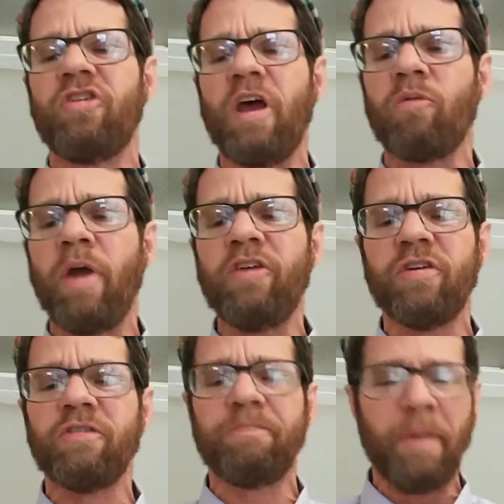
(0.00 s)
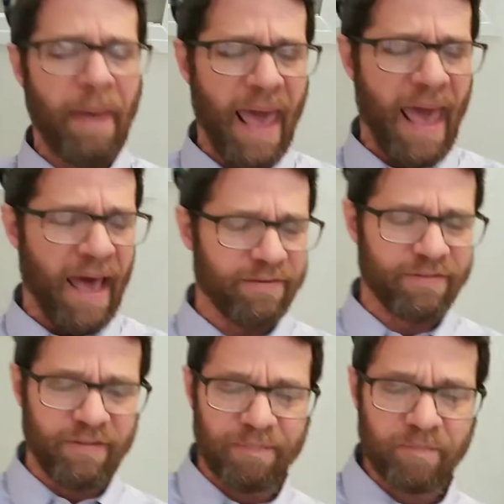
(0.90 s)
generations
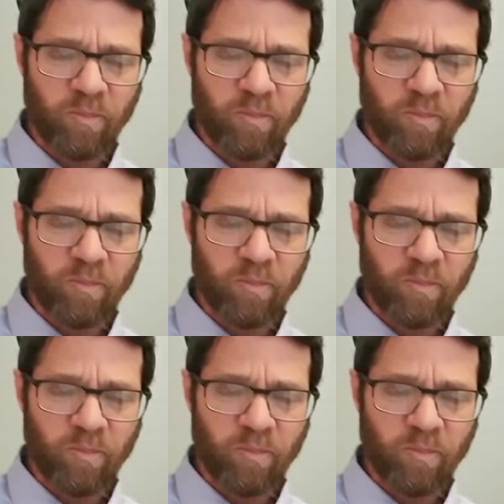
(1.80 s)
past.